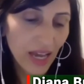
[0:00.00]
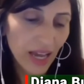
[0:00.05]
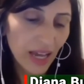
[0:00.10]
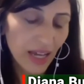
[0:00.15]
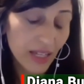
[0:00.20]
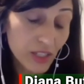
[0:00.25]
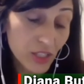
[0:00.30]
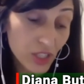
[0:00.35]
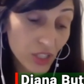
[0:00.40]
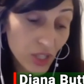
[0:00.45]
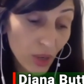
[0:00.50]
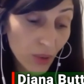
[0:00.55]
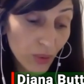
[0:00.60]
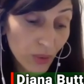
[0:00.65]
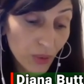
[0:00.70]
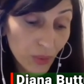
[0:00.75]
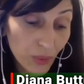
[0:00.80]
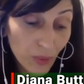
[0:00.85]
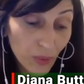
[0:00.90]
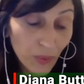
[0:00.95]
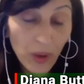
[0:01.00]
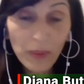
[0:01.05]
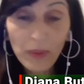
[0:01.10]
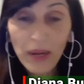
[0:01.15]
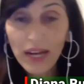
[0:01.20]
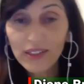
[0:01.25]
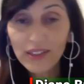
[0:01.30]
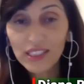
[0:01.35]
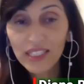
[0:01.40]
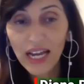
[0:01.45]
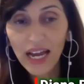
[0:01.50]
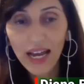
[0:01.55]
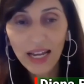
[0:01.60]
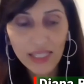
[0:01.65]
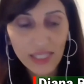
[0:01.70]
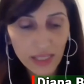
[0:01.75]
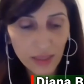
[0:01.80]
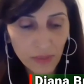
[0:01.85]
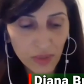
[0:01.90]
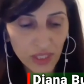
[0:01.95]
And so one has to
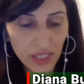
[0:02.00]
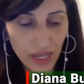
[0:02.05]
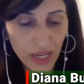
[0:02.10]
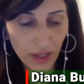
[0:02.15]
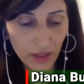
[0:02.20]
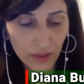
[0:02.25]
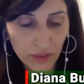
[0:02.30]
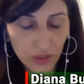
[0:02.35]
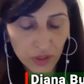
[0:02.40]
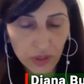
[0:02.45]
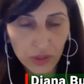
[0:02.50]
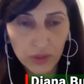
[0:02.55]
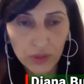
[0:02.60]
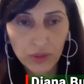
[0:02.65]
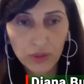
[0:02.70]
ask themselves,